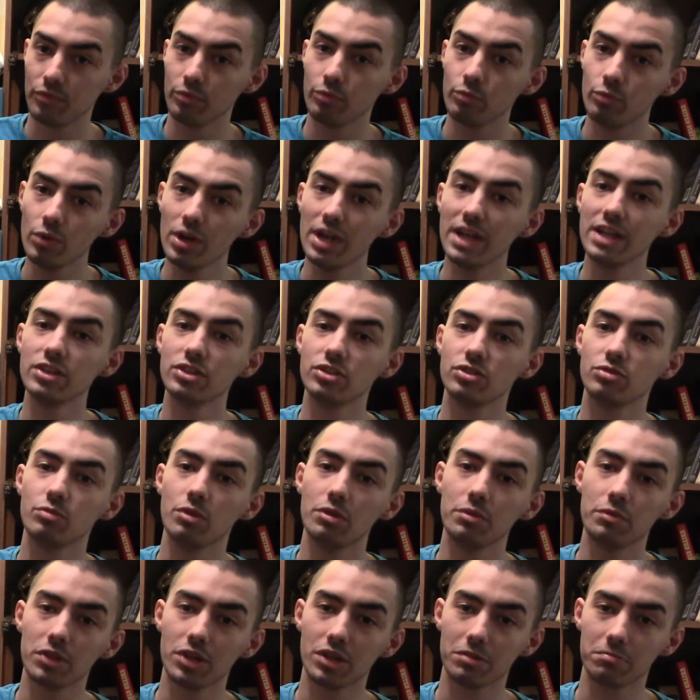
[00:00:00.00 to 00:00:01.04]
Which,
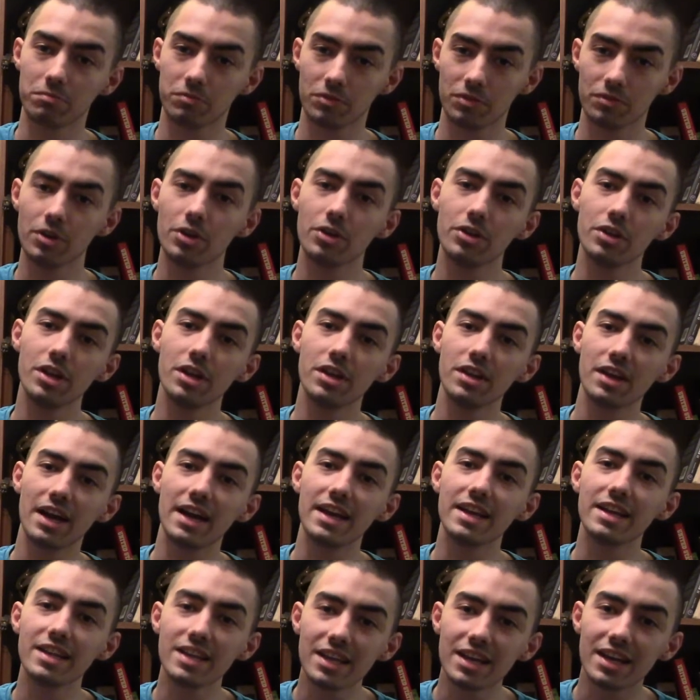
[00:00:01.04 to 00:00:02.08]
it was a brilliant
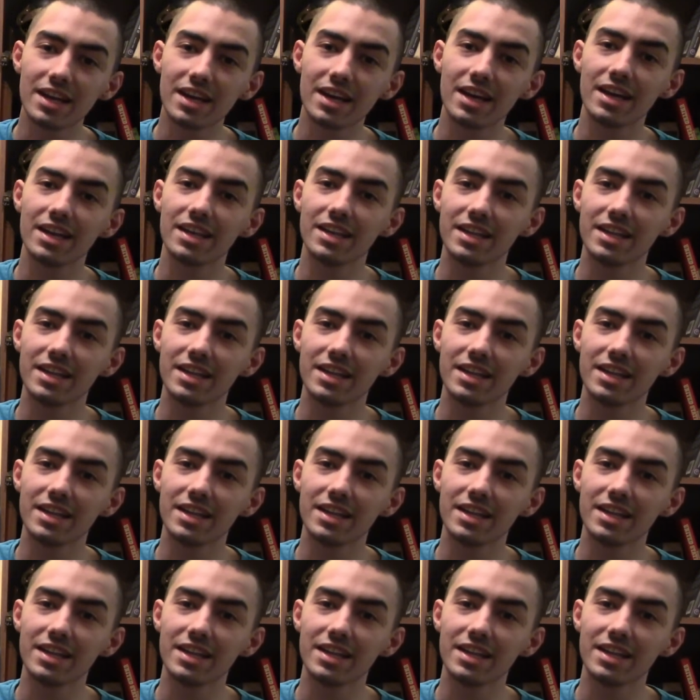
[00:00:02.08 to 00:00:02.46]
idea,